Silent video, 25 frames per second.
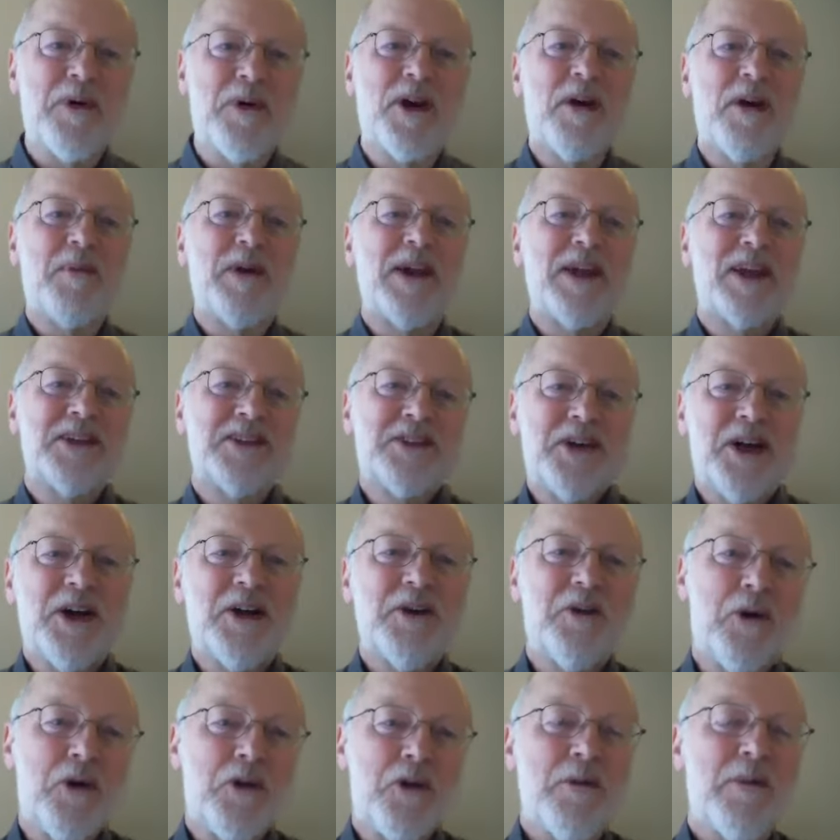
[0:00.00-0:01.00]
coming into
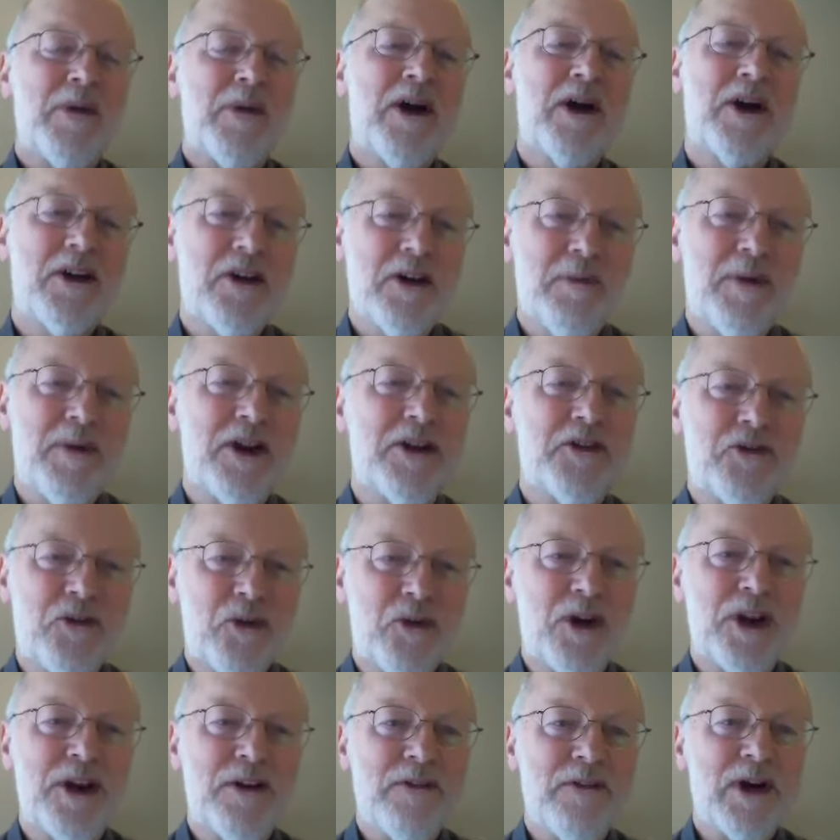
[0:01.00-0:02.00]
North America, but it's
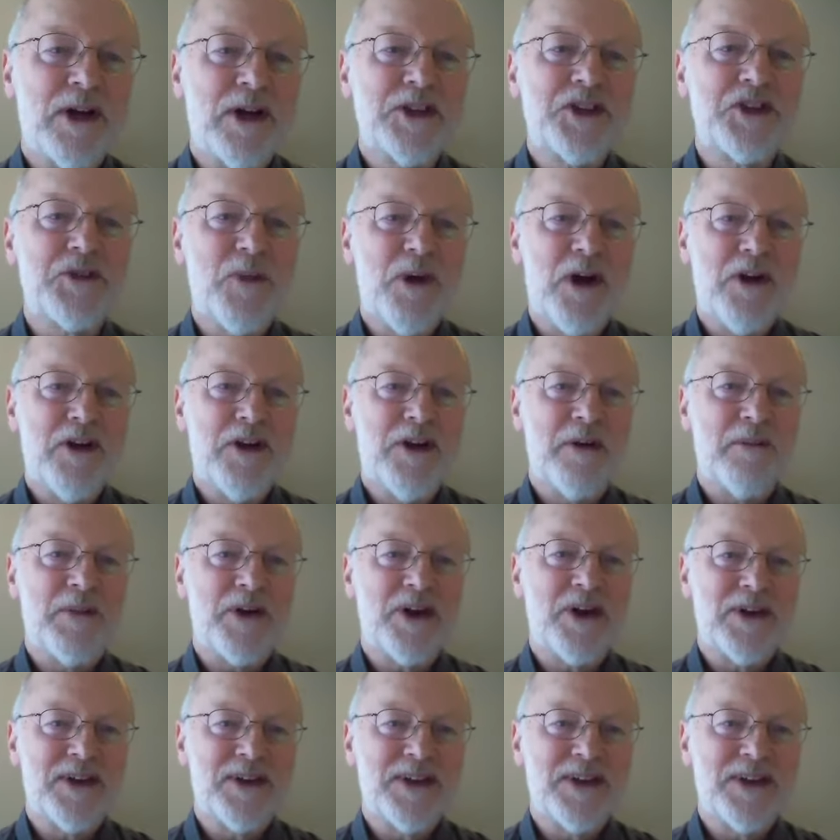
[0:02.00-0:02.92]
really a very small number.